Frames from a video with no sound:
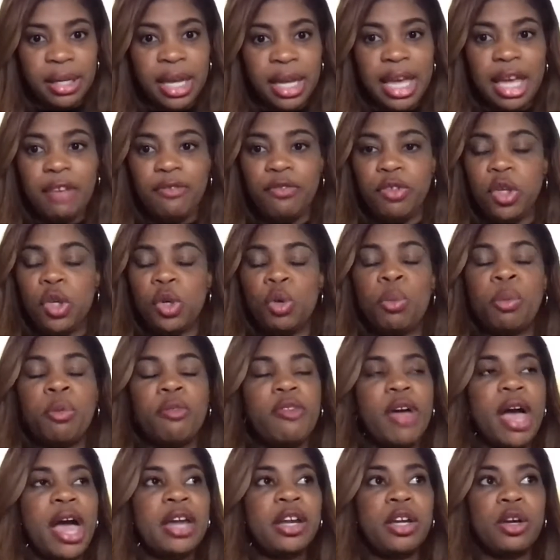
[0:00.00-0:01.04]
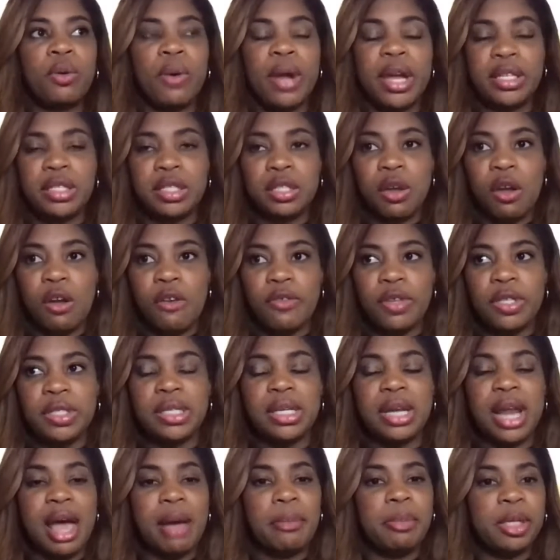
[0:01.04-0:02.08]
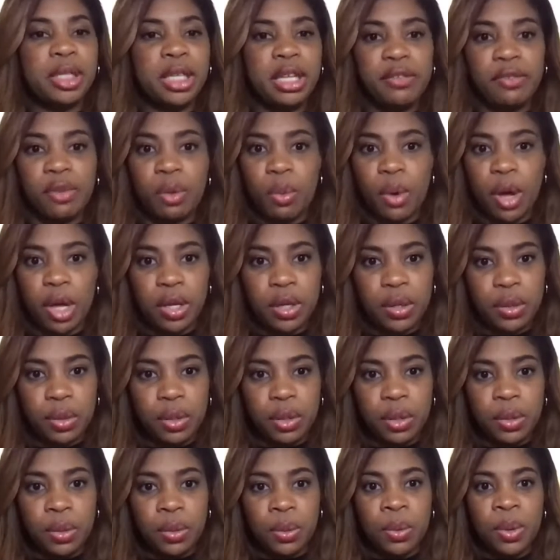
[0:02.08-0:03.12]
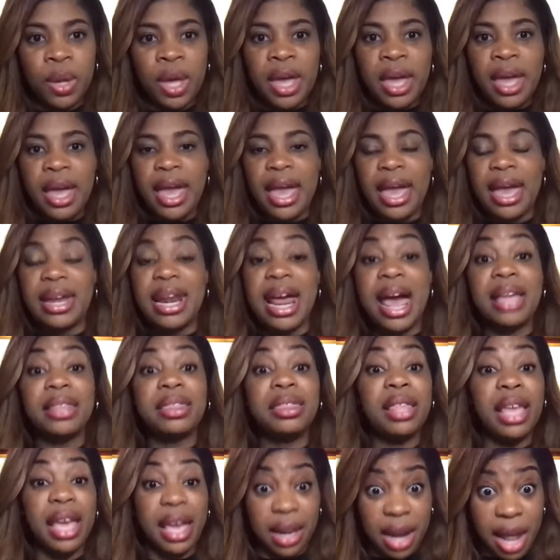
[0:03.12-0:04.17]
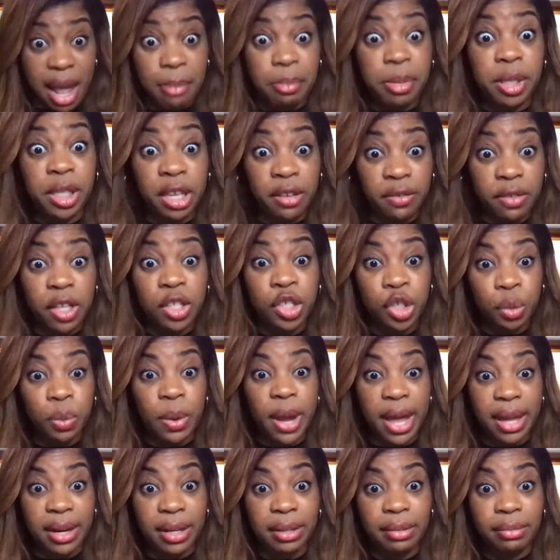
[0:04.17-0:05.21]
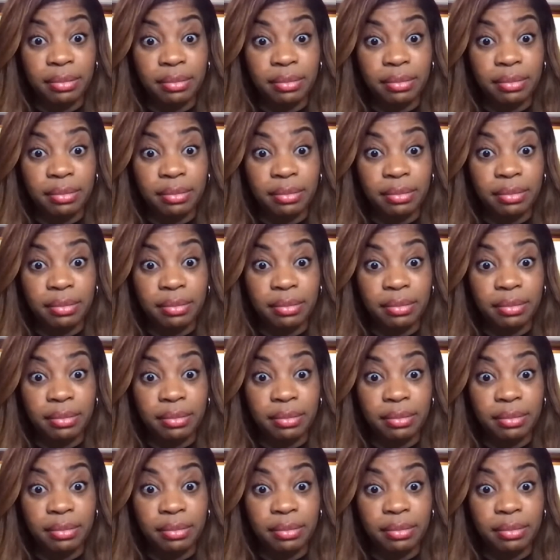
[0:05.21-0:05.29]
If you provide a great service and I believe in what you do, and I believe that you're ready,